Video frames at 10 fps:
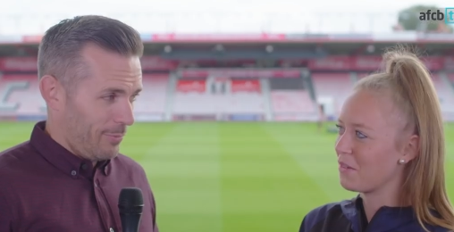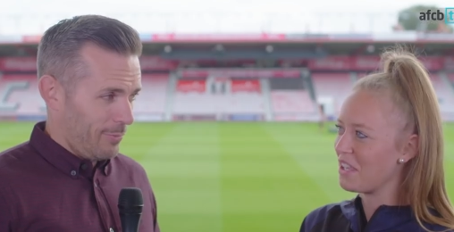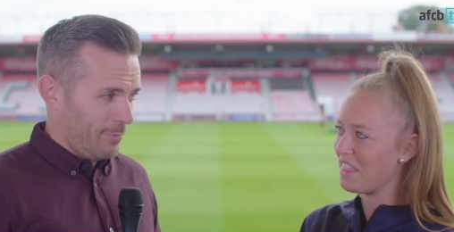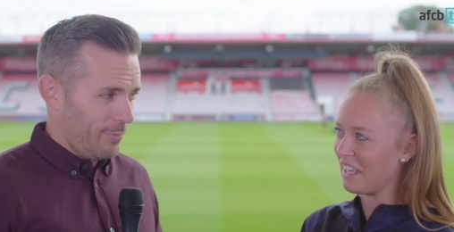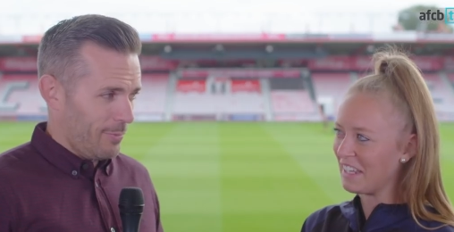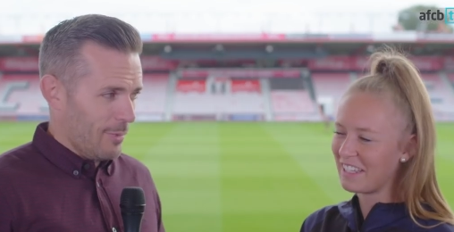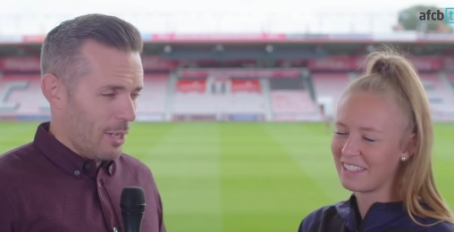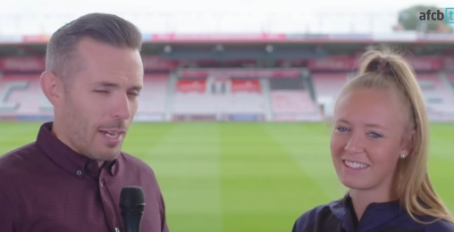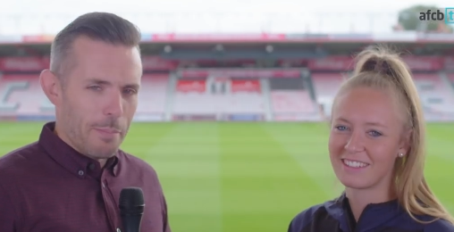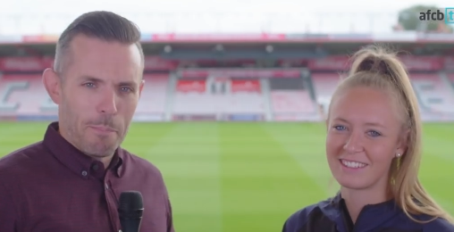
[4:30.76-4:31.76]
Speaker 1: know what you think.
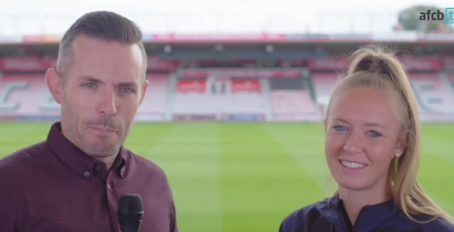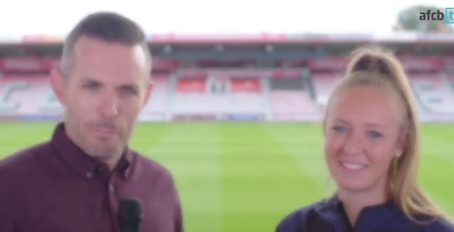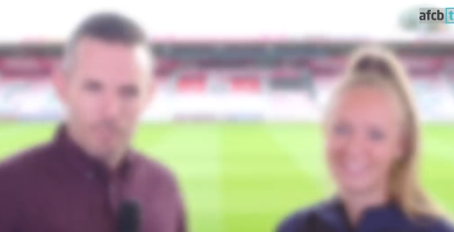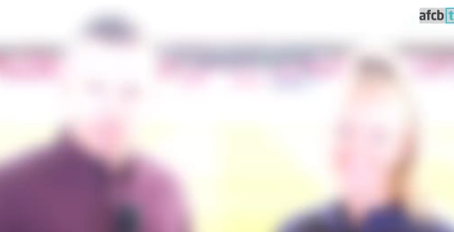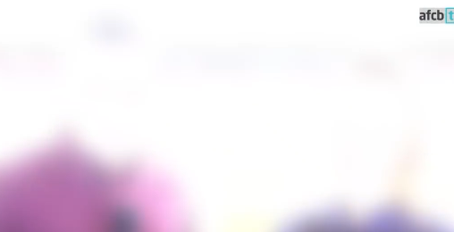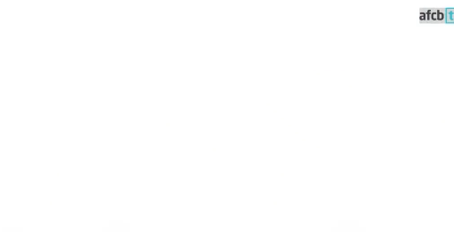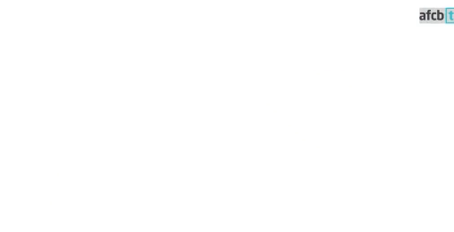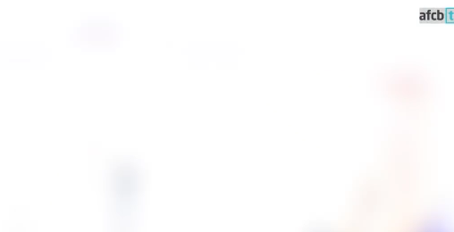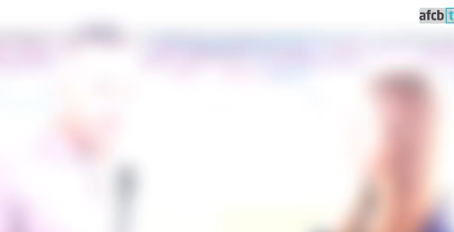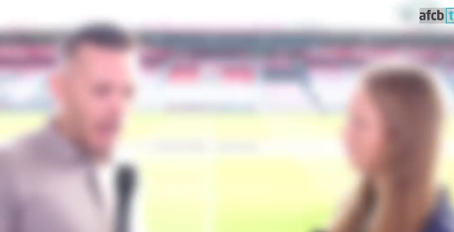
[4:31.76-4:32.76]
Okay.
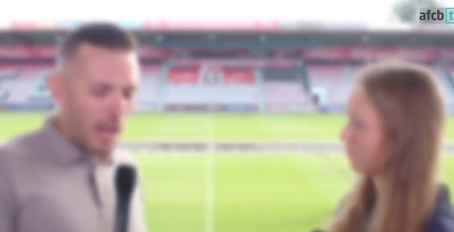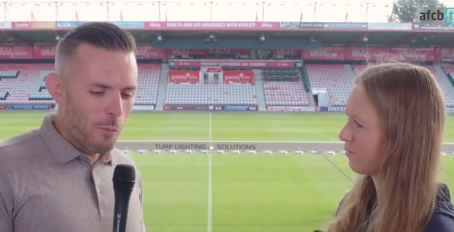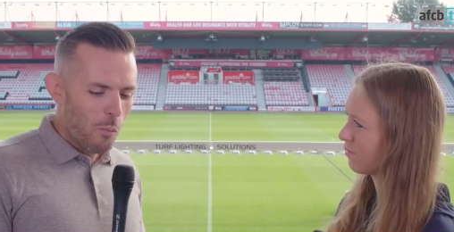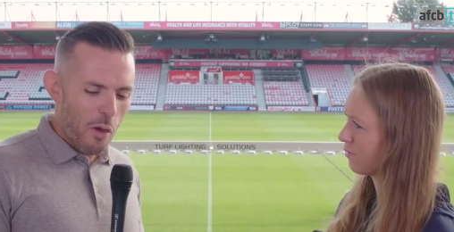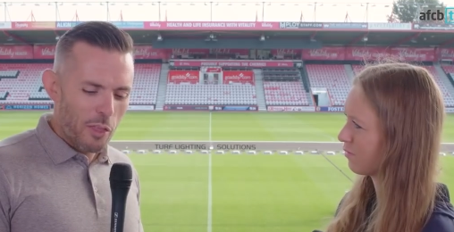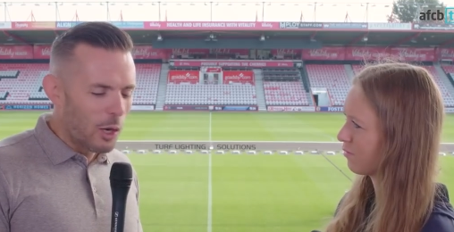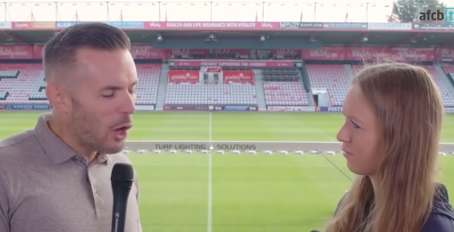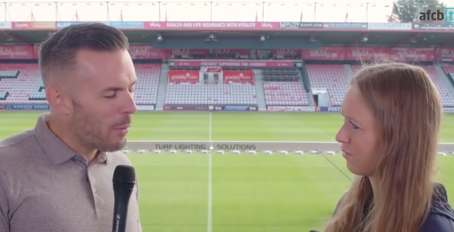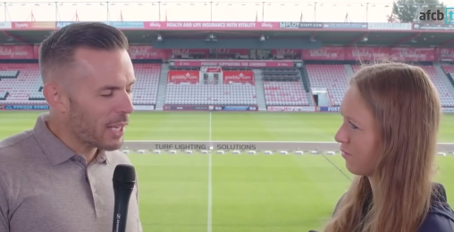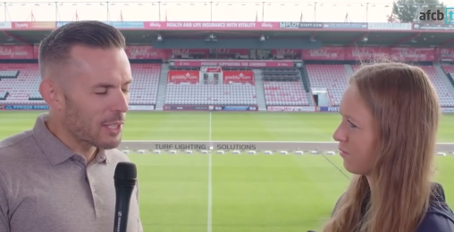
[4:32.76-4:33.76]
Speaker 2: Um, whether
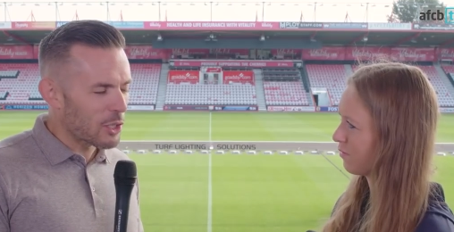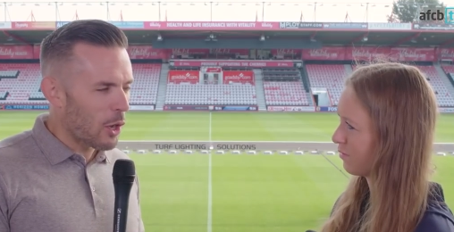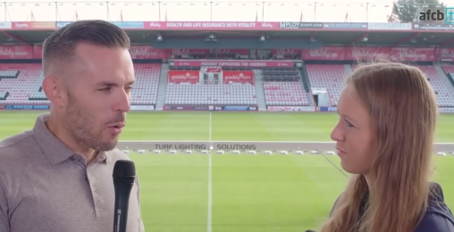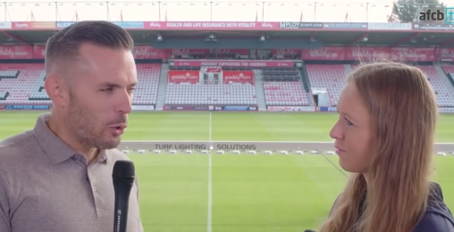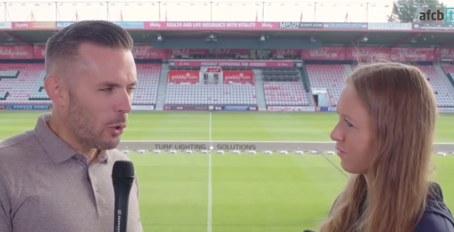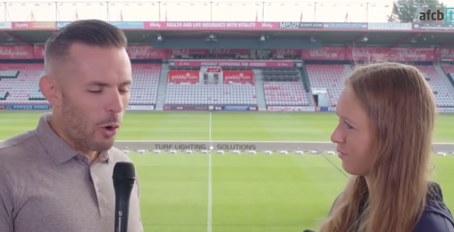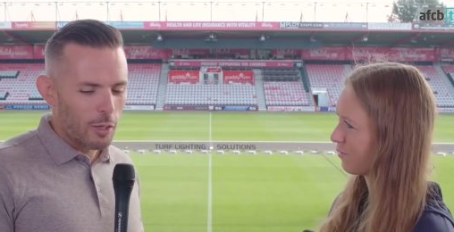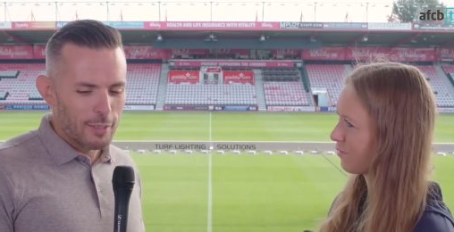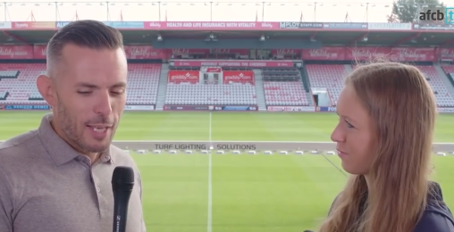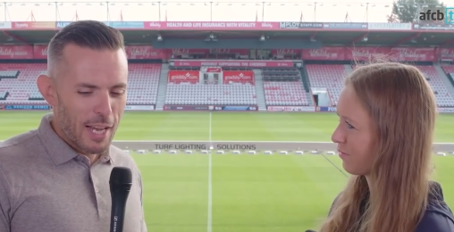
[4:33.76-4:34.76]
Lerma gets a go or
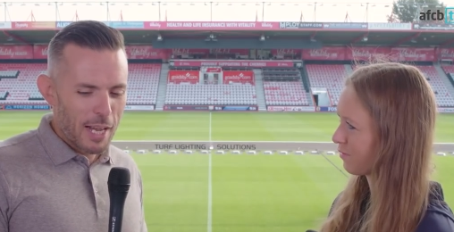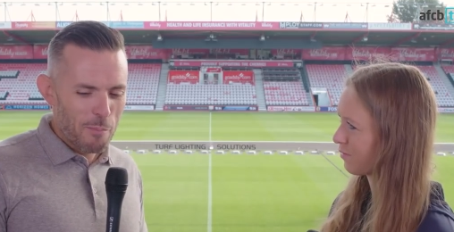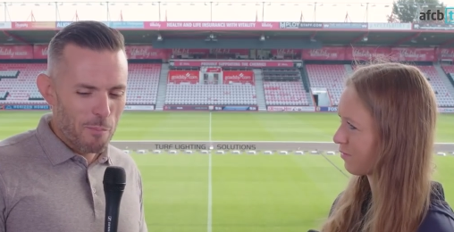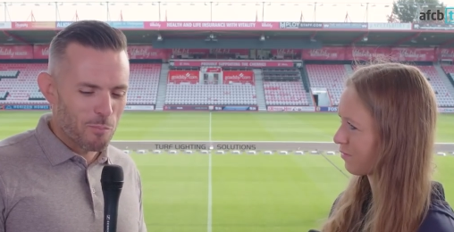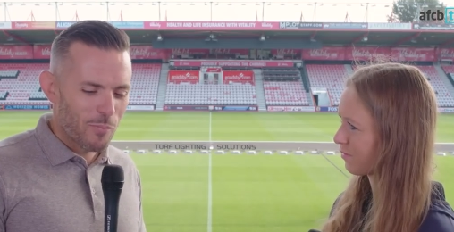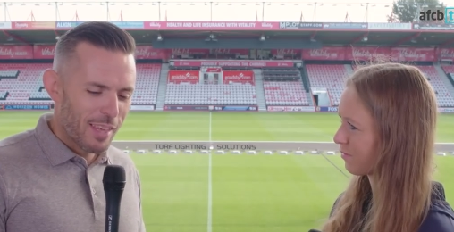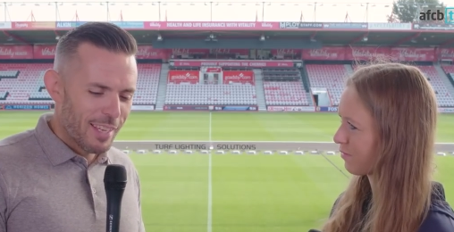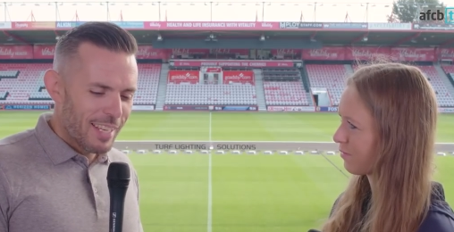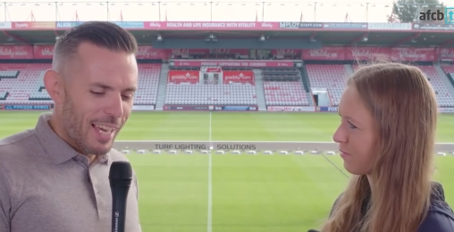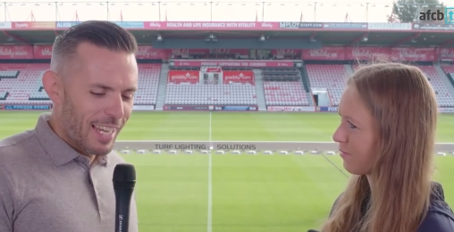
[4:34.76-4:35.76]
not. Um,
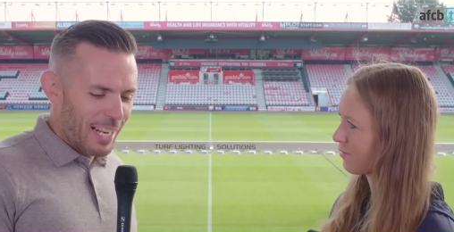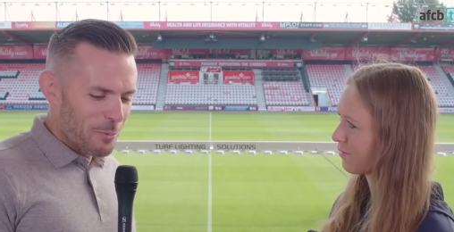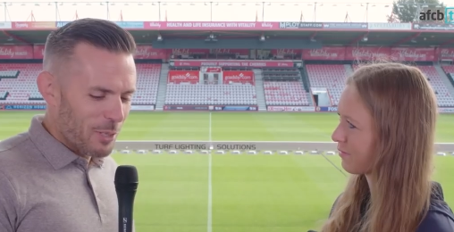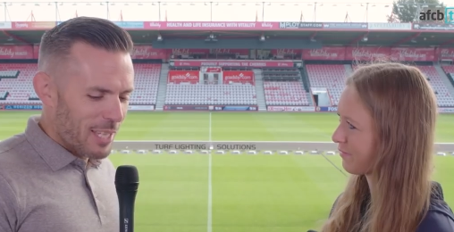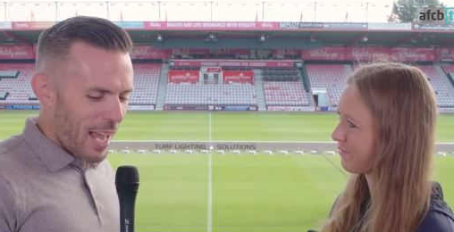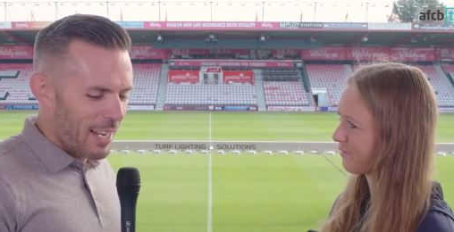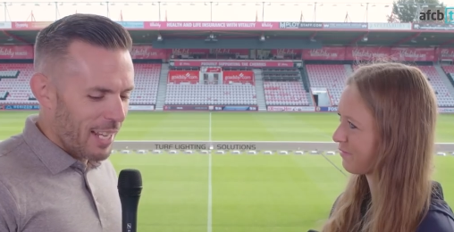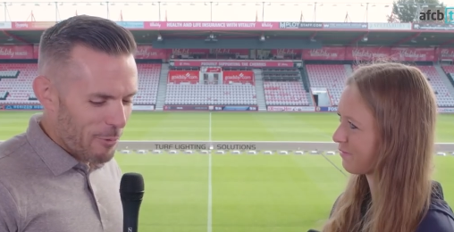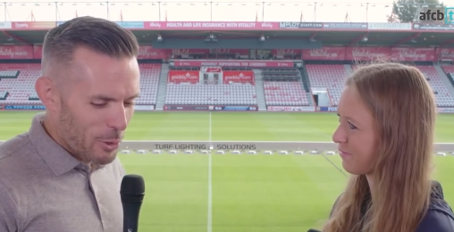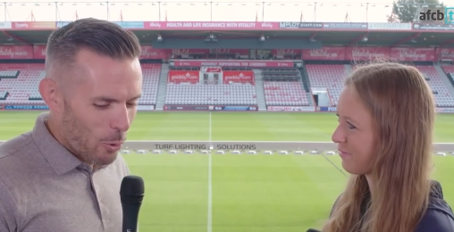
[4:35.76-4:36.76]
again, as we stand
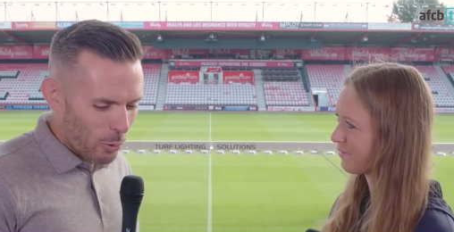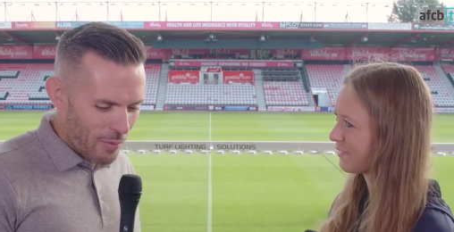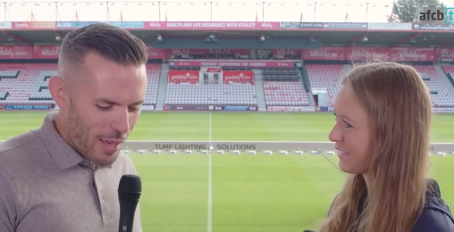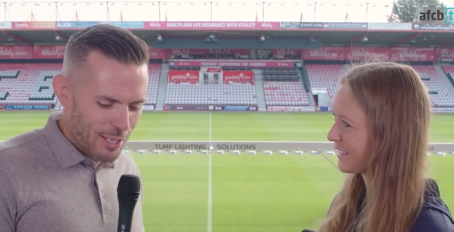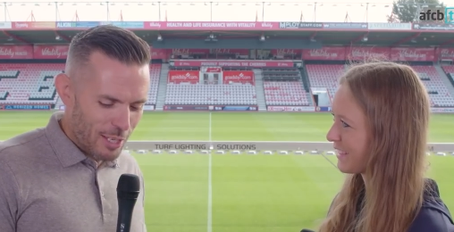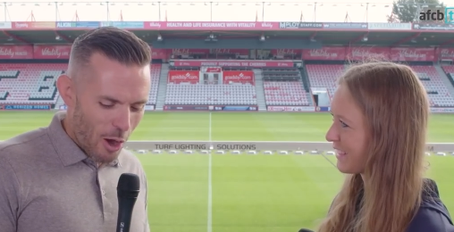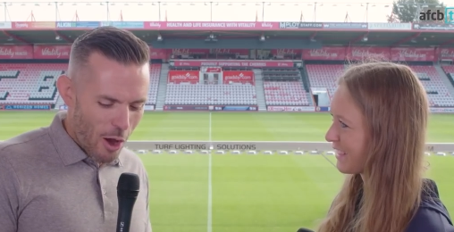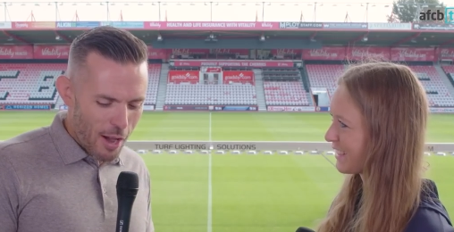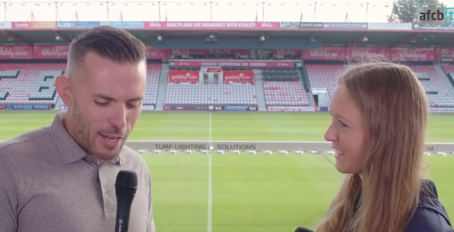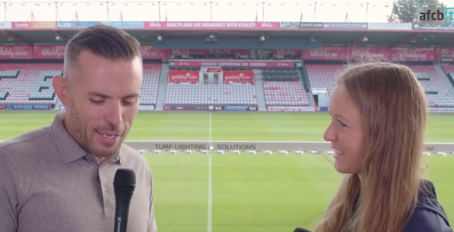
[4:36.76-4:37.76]
here recording this,
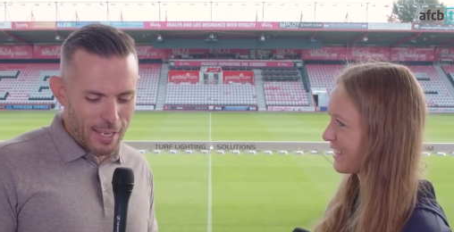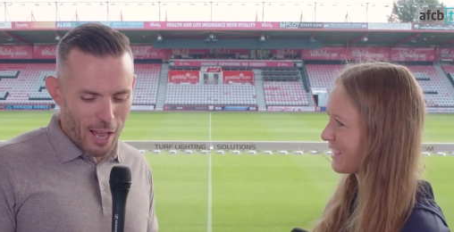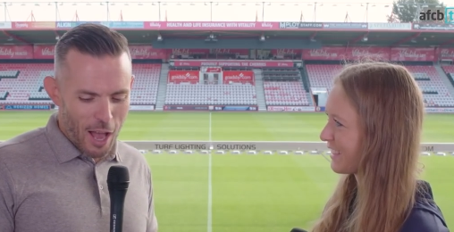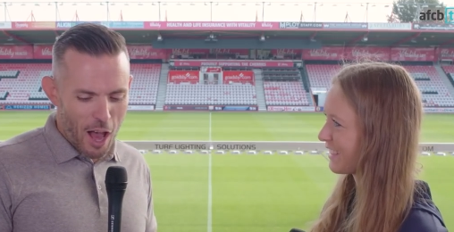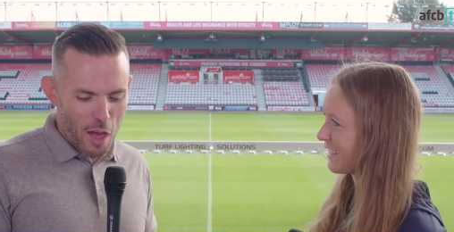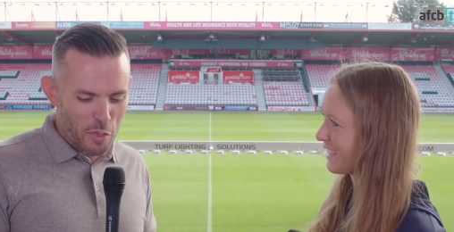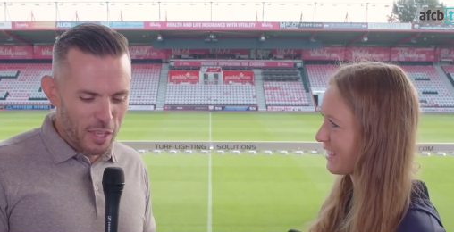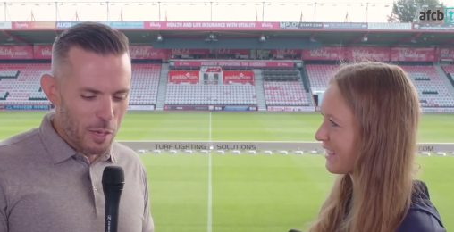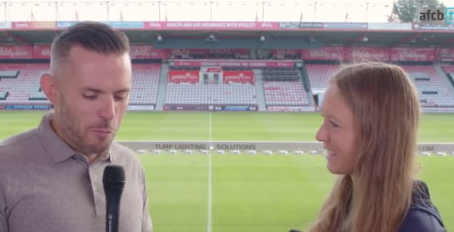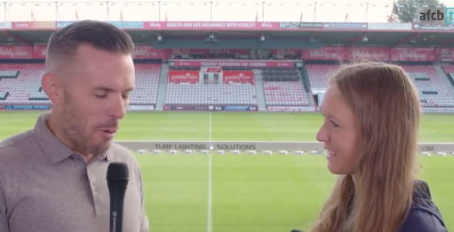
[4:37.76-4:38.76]
I I think he